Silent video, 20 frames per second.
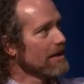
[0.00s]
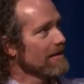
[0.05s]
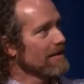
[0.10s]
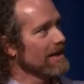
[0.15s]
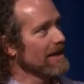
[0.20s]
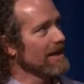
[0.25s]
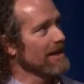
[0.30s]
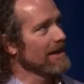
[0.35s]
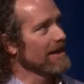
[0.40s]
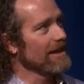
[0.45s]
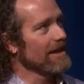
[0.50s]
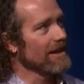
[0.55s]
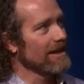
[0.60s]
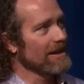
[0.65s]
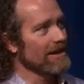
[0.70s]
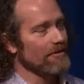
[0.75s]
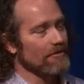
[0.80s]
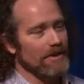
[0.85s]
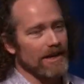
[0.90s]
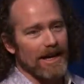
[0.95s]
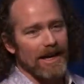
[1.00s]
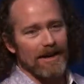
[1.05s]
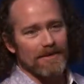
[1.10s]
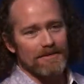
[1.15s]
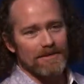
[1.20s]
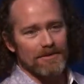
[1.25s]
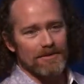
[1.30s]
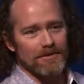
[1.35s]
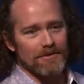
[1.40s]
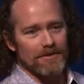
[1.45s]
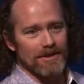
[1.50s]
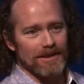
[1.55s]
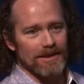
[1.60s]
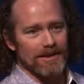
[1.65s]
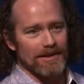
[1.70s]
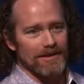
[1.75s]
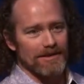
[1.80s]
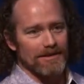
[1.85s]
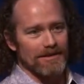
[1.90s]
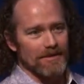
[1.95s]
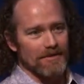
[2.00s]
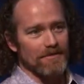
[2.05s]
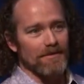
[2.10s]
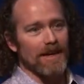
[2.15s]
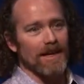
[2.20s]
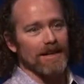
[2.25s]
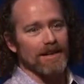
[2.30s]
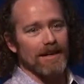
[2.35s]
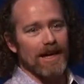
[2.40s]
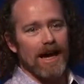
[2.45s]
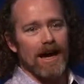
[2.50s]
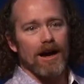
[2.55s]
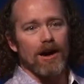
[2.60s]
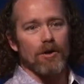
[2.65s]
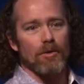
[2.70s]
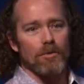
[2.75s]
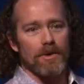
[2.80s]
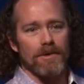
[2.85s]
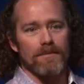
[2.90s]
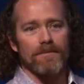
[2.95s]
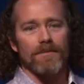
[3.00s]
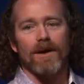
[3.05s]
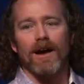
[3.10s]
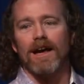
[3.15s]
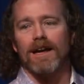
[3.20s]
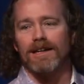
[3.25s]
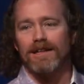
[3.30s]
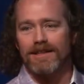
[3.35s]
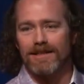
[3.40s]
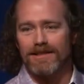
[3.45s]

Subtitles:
We have to defend how we find